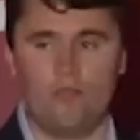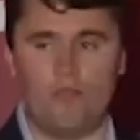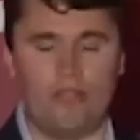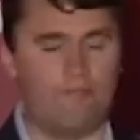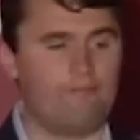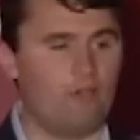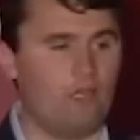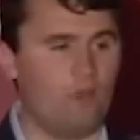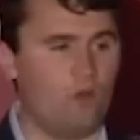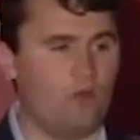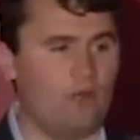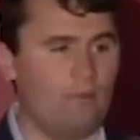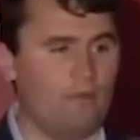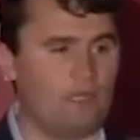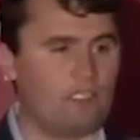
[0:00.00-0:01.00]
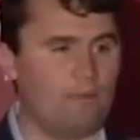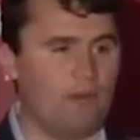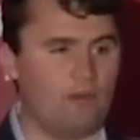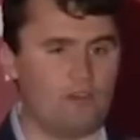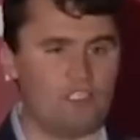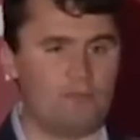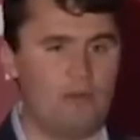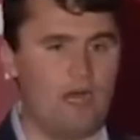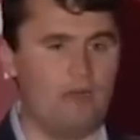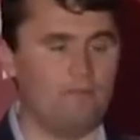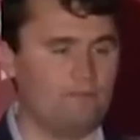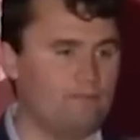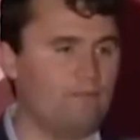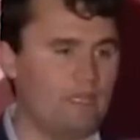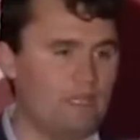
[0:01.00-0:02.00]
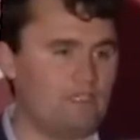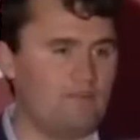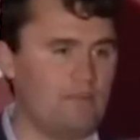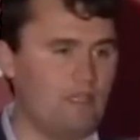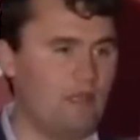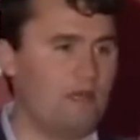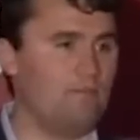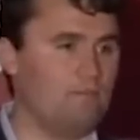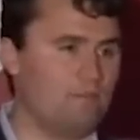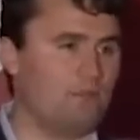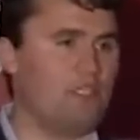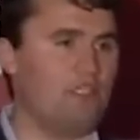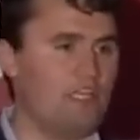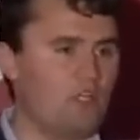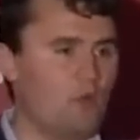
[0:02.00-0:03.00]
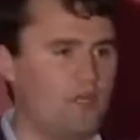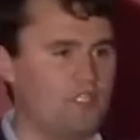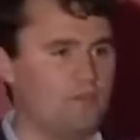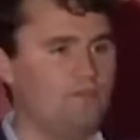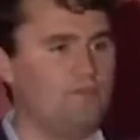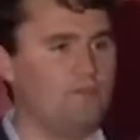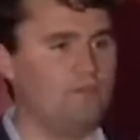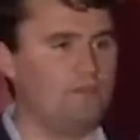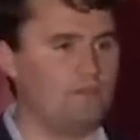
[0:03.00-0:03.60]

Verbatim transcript: Thankfully, we're in a much better spot because of Elon. Appreciate the question. Yeah